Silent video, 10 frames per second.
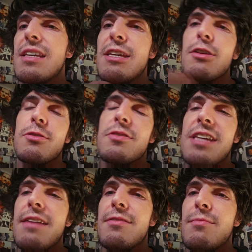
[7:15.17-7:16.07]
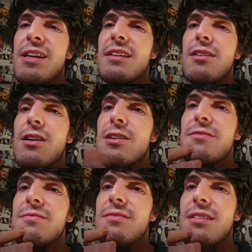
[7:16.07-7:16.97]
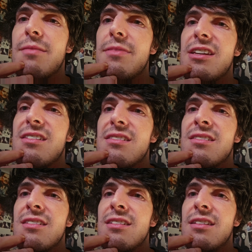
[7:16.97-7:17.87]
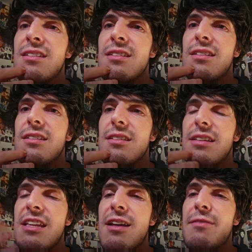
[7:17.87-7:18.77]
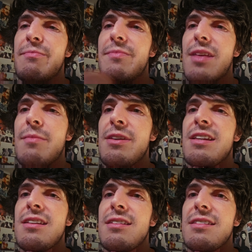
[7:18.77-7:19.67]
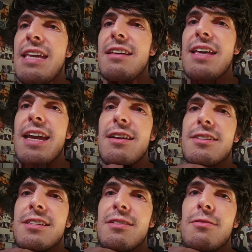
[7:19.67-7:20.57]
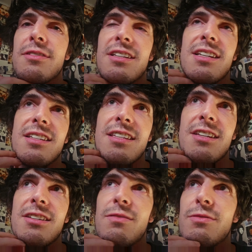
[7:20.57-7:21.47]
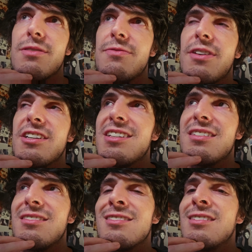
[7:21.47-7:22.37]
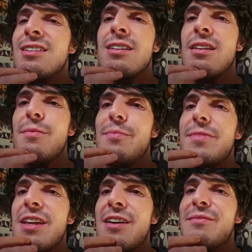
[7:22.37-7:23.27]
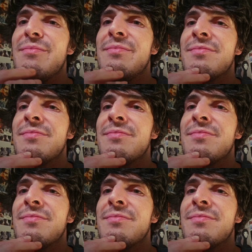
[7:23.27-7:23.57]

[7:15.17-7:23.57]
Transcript: he also saved the main card. I mean, you know, Kayla Harrison going to decision was a fucking, yeah.